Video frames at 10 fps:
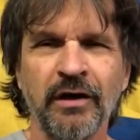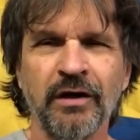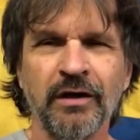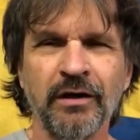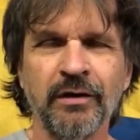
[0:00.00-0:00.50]

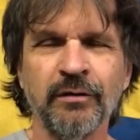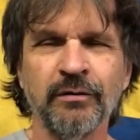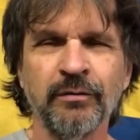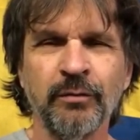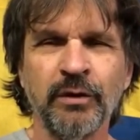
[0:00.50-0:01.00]

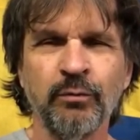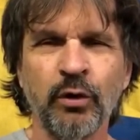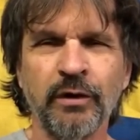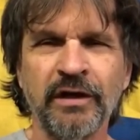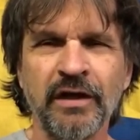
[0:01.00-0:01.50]
but
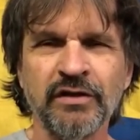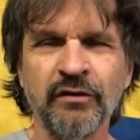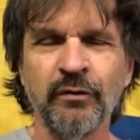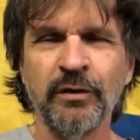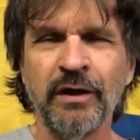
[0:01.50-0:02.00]
broadcasting
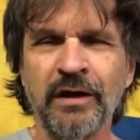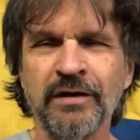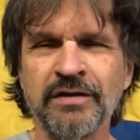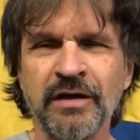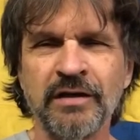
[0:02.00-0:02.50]
from the United
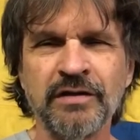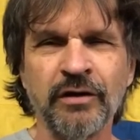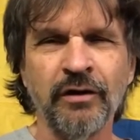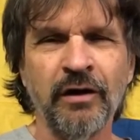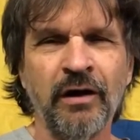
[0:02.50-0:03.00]
States
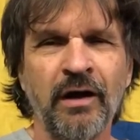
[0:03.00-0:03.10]
here,